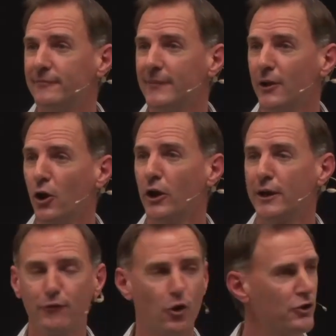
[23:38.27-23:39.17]
You know, like
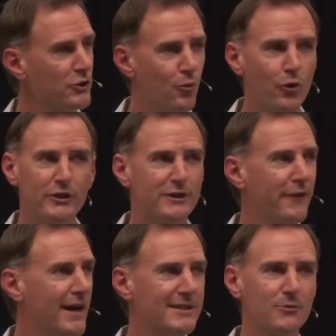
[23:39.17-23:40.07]
if God just worked as
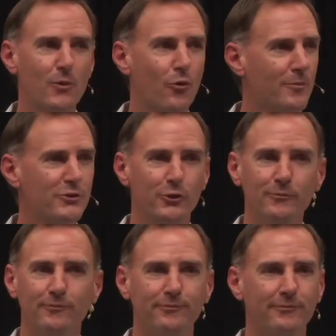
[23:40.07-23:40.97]
fast as we want Him to,
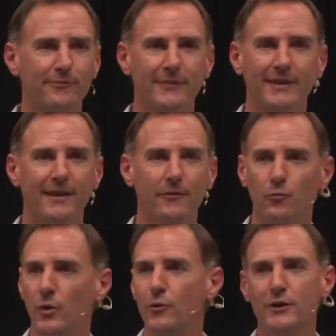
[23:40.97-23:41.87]

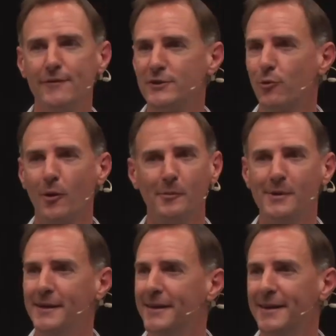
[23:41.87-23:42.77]
we wouldn't have this problem.
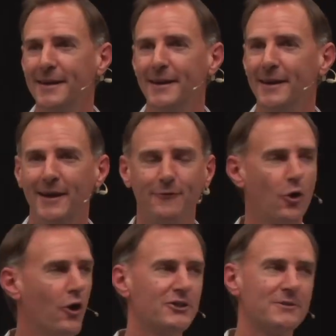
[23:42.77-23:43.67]
If
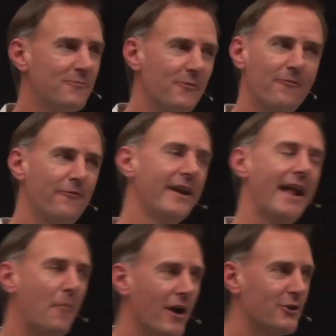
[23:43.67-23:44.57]
God just figured
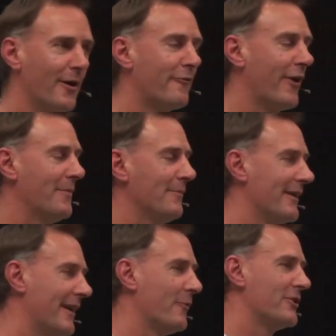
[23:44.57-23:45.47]
out my time frame
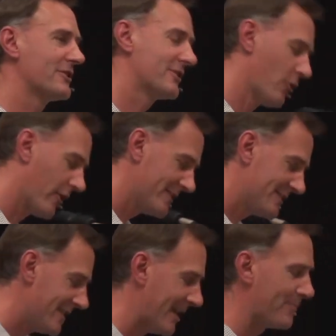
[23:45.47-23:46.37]
and we just got in
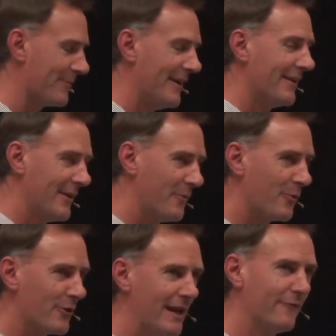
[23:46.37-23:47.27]
step, then we
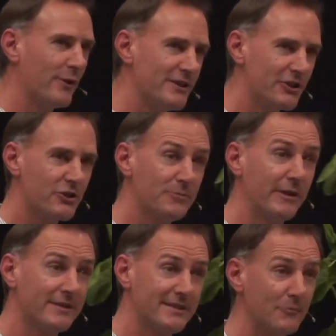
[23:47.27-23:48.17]
wouldn't have all these issues.
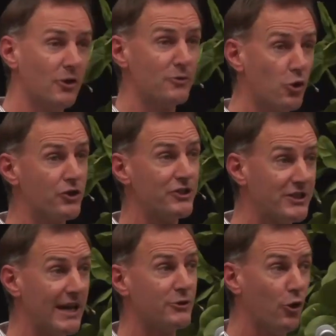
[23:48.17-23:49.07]
But sometimes God just
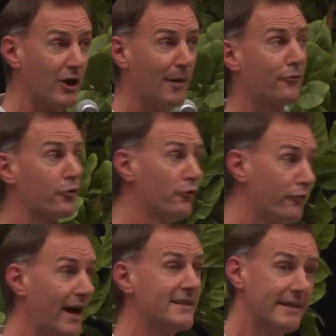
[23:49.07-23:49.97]
does not come through
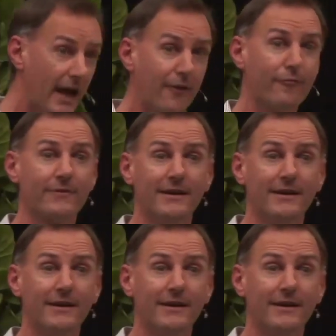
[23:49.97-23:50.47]
fast enough.